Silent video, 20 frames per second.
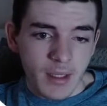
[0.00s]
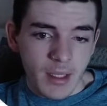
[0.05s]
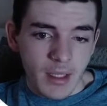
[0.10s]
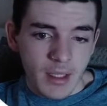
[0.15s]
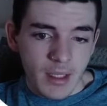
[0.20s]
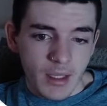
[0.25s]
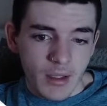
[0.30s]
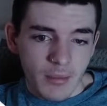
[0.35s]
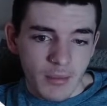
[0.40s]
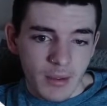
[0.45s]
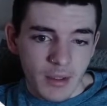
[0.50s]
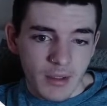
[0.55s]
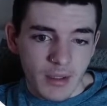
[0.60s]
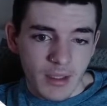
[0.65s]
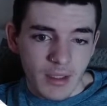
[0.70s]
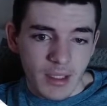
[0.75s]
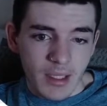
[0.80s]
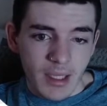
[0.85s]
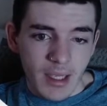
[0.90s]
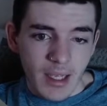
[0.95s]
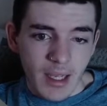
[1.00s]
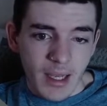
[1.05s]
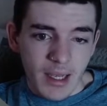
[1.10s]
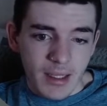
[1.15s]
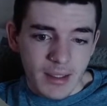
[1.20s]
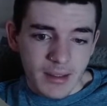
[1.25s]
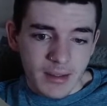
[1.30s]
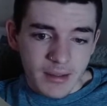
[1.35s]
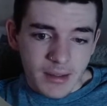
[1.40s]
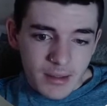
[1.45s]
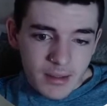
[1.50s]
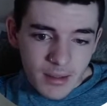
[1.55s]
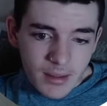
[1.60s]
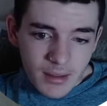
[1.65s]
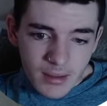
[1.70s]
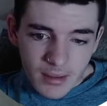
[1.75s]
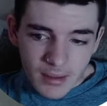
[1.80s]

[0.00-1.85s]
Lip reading: And I don't want to click on the ads.